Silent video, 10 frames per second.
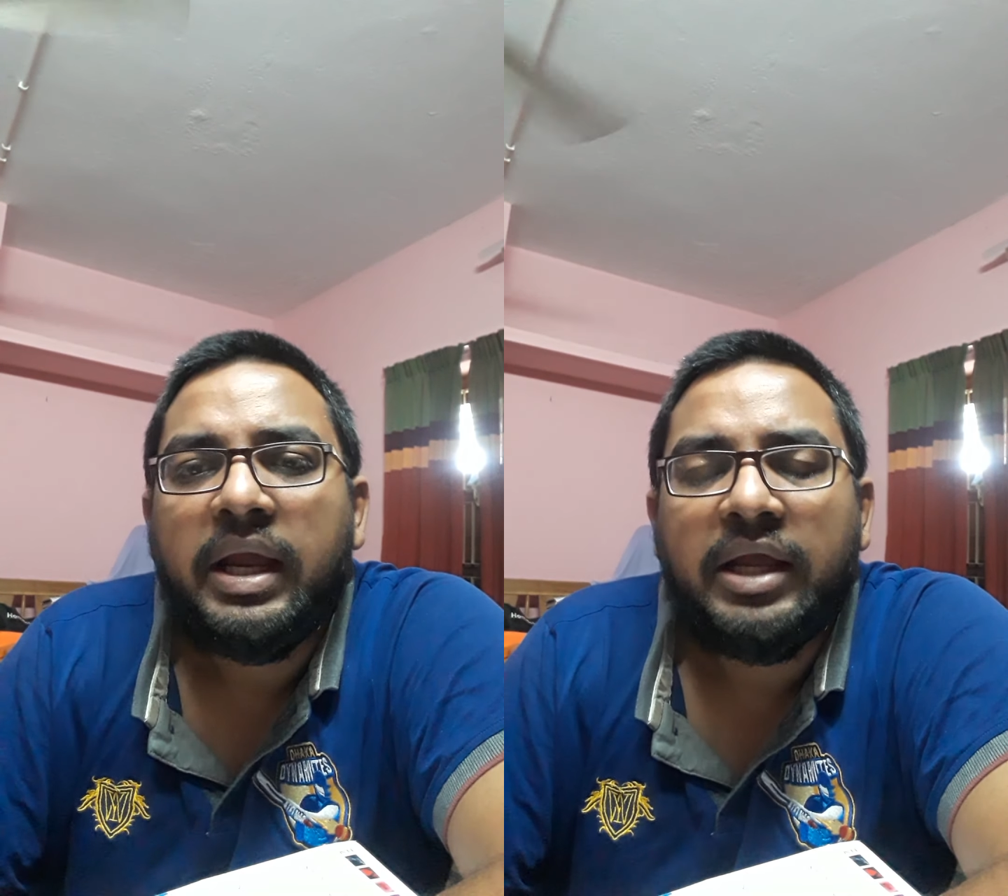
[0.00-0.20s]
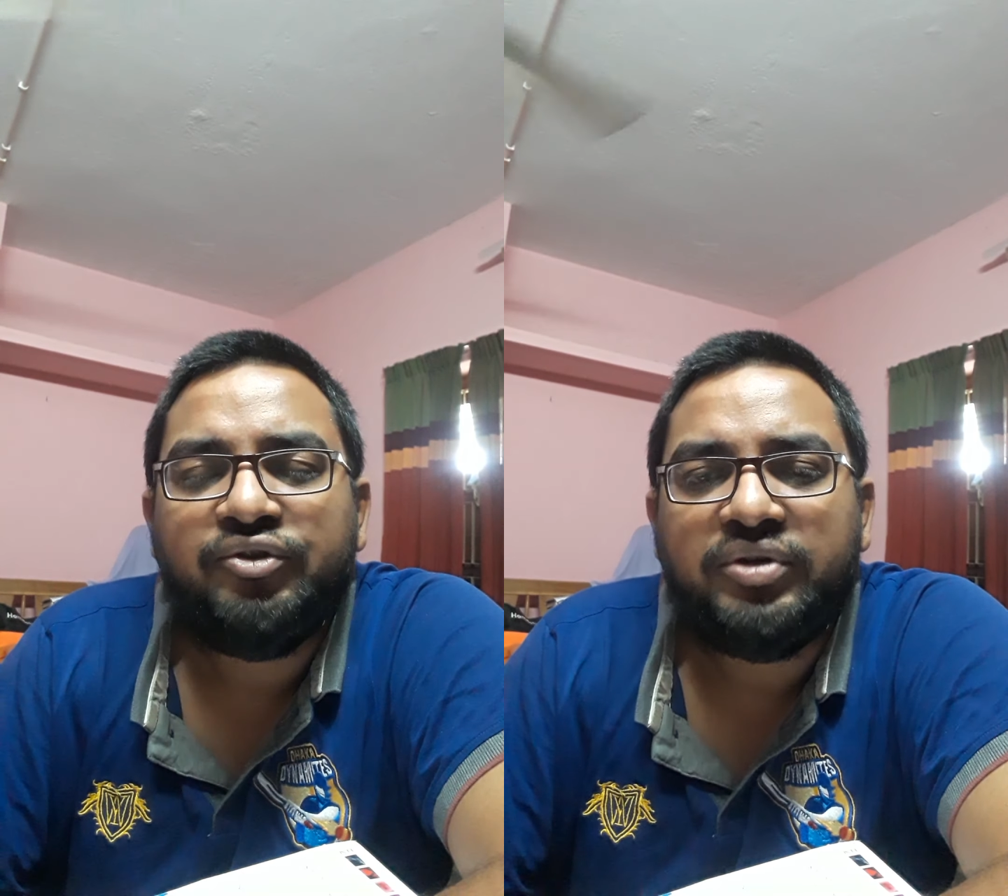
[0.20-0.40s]

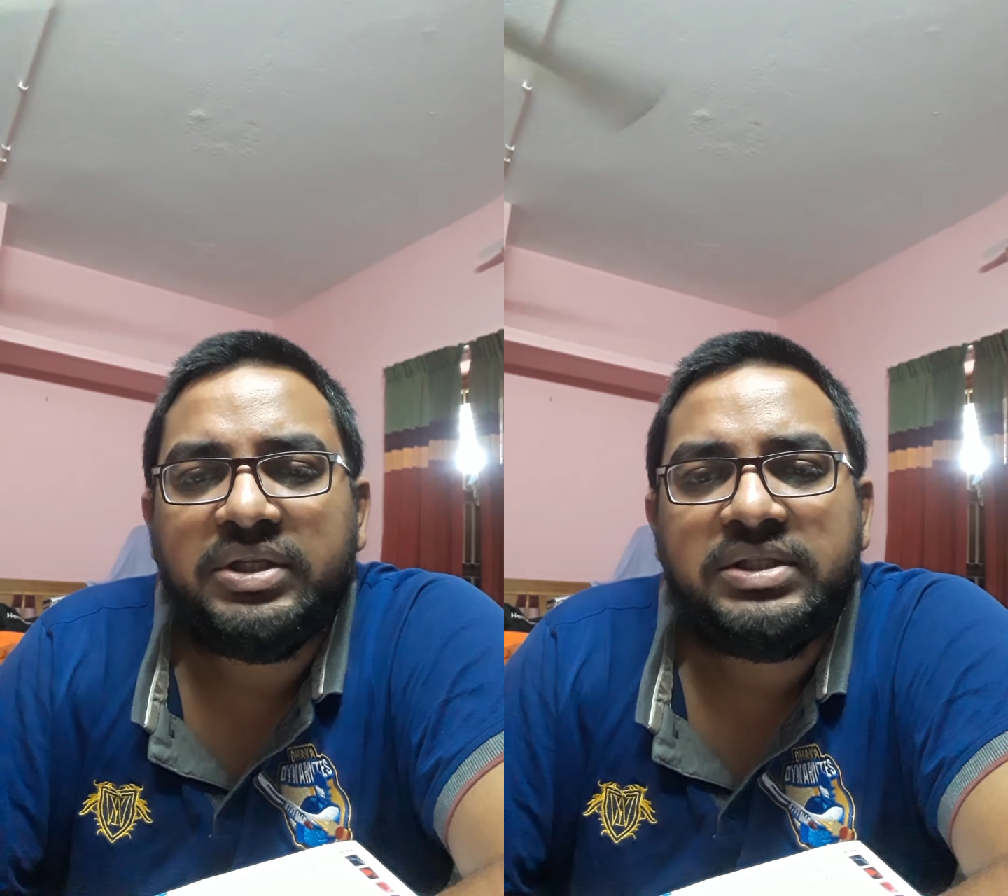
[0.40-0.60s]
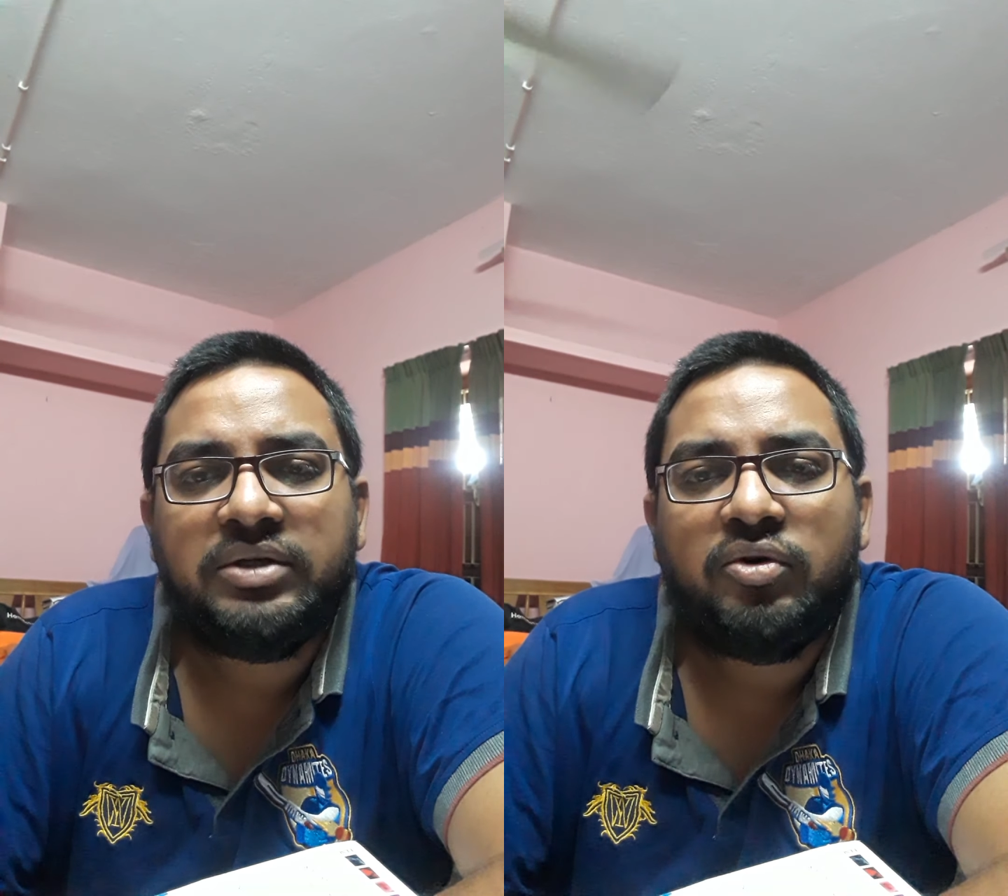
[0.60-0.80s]

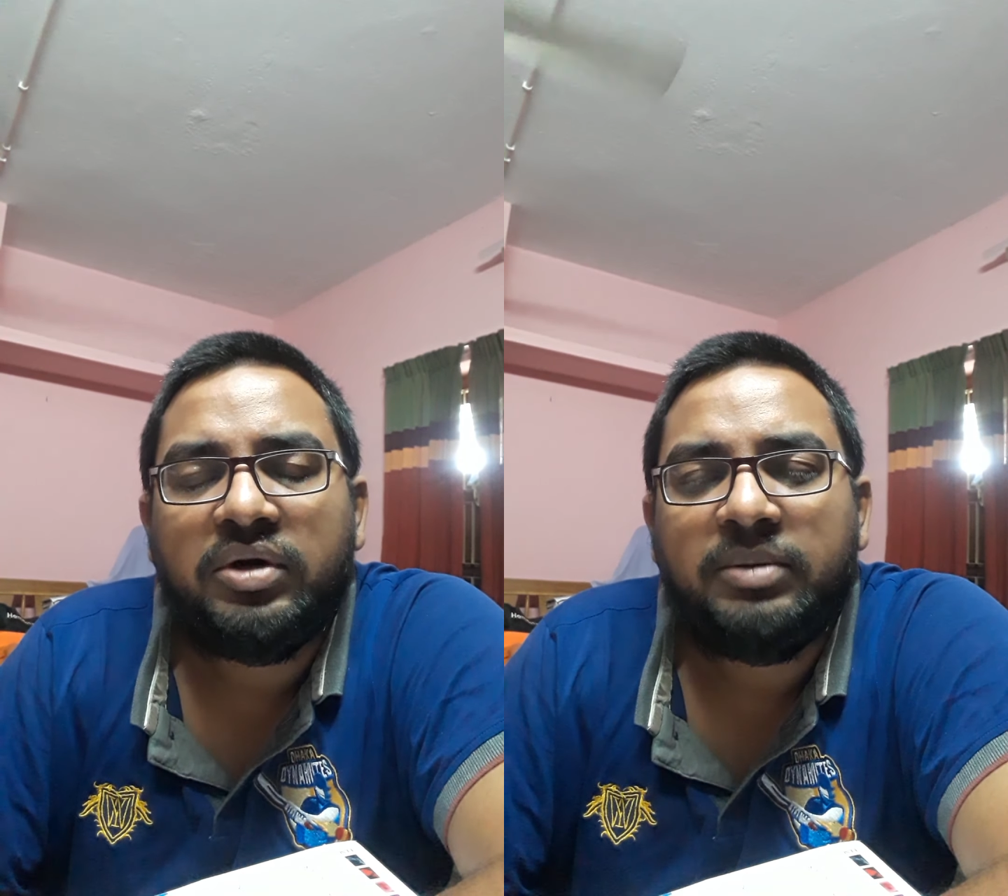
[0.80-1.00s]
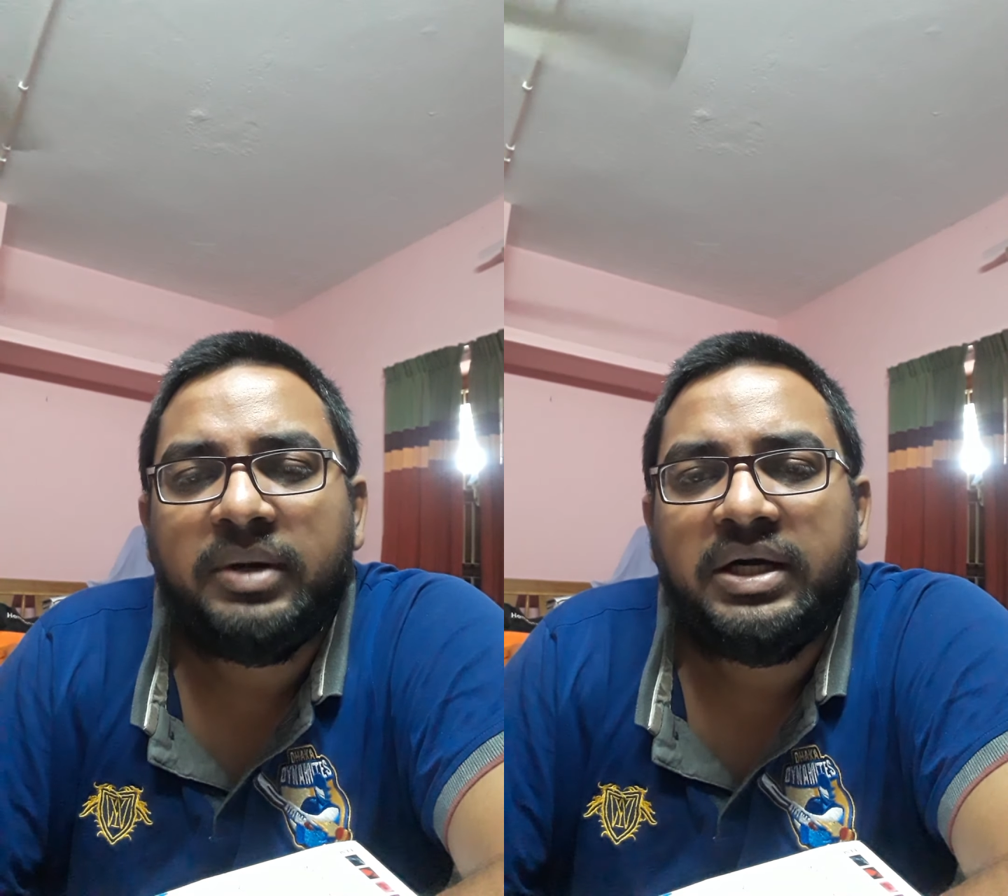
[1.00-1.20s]
angiotensin
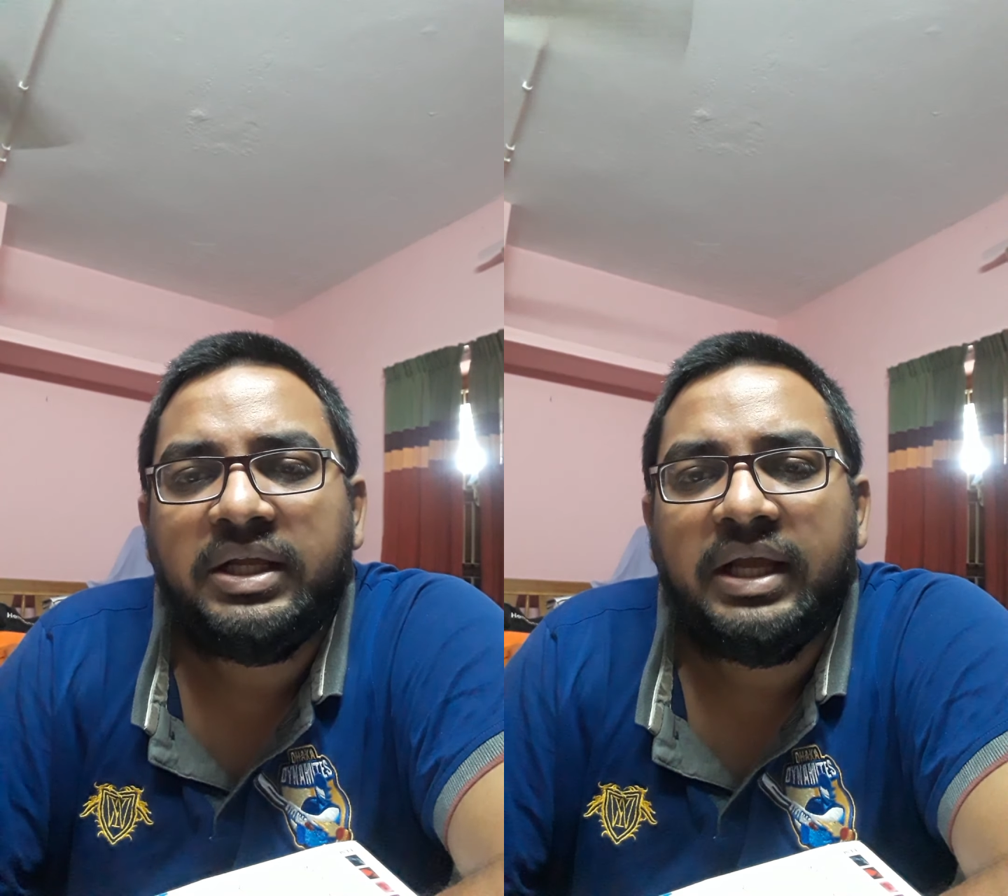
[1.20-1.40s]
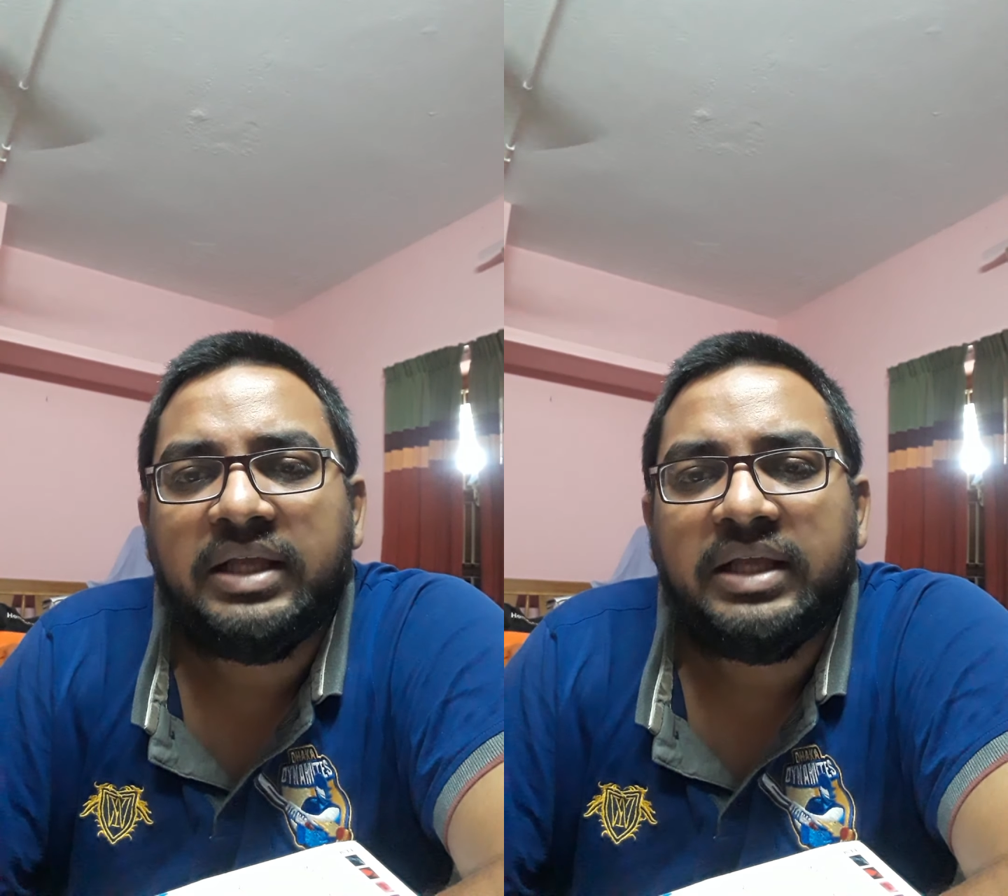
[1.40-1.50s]
converting